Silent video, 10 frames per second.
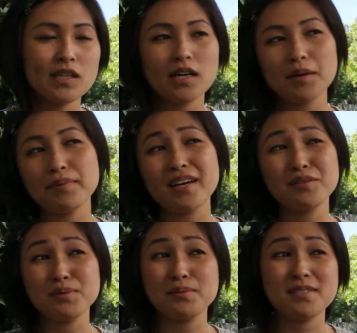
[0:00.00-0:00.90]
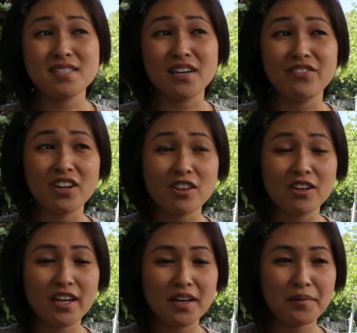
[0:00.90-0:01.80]
I plan to be busy every other
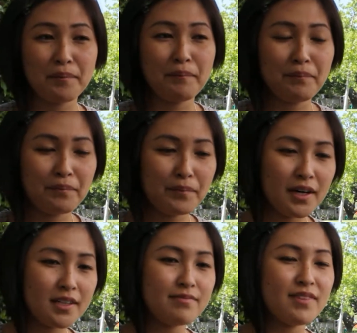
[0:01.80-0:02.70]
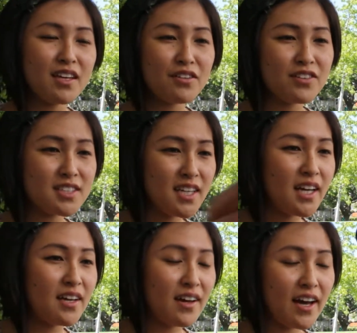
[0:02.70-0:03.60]
day. But thank you for
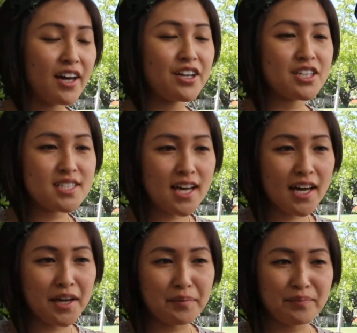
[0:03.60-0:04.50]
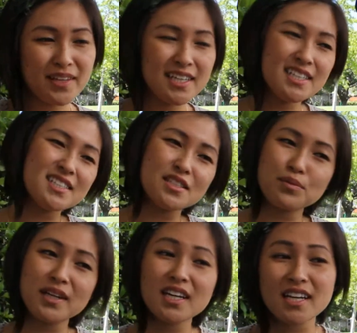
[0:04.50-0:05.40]
today. I had a good time. It's just
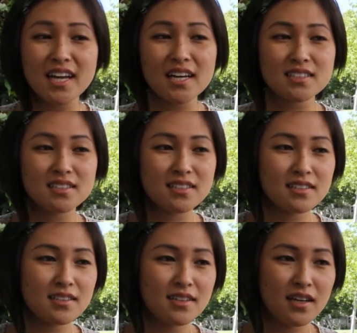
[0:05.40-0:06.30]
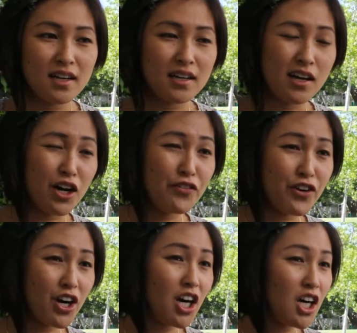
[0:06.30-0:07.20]
we didn't connect. Heart for
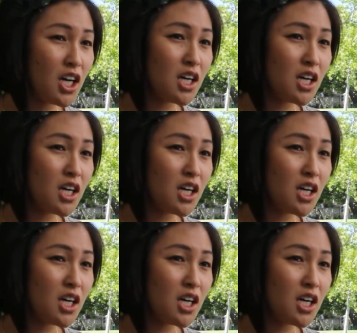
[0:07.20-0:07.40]
a heart?